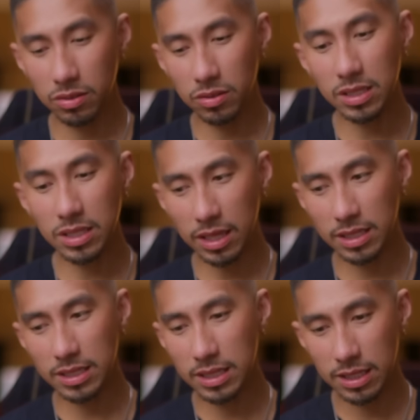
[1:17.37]
to
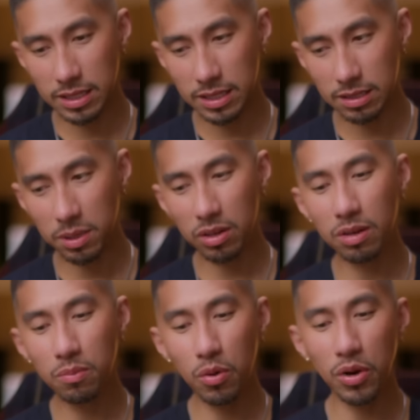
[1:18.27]
discuss things, but on
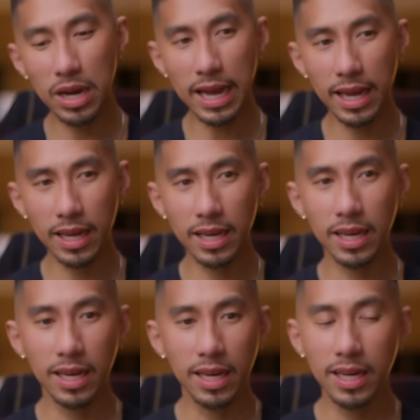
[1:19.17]
a more like
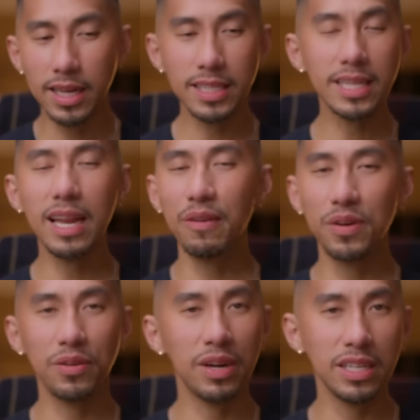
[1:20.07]
it's a left
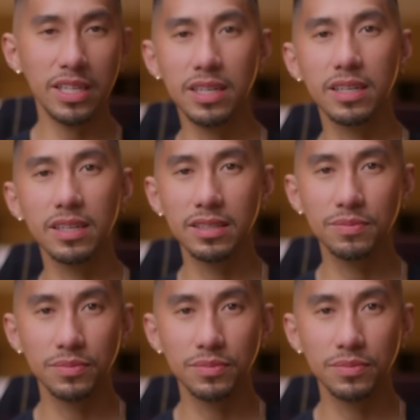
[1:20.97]
and right here.